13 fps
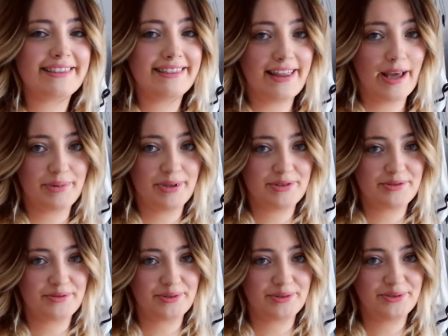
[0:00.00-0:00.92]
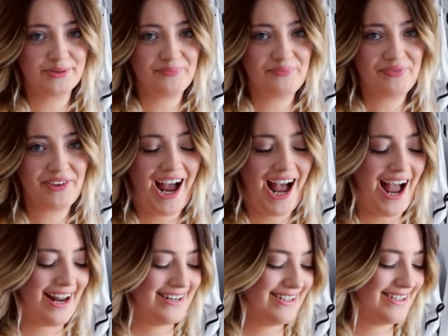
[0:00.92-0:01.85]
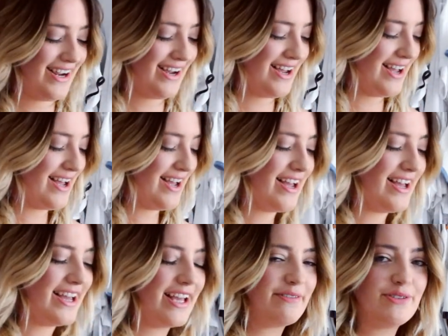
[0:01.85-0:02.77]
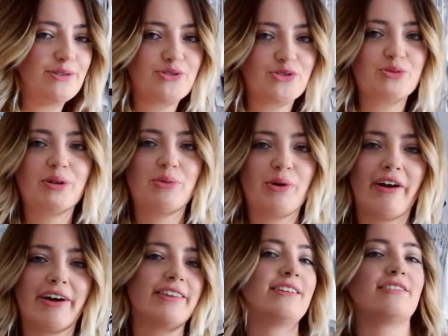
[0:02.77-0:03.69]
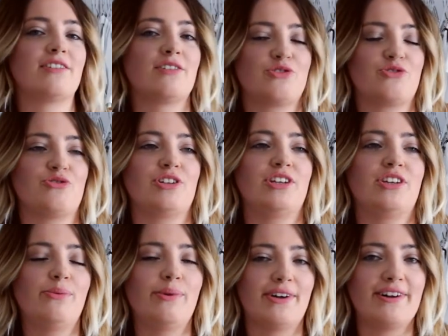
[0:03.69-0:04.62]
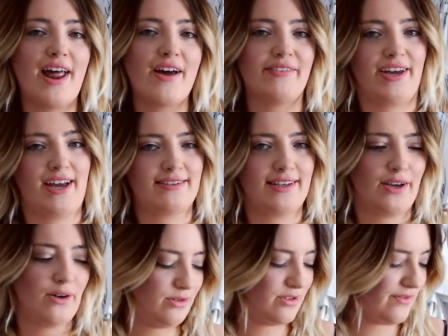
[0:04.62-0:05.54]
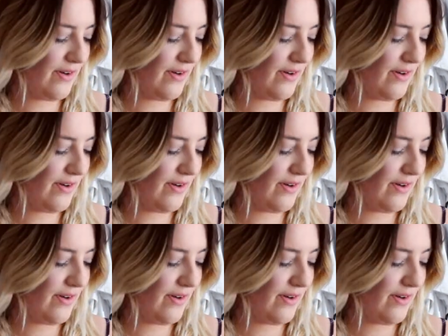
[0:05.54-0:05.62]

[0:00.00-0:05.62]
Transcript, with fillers: they're beautiful, and if you saw me wearing these in the street, you would never guess they cost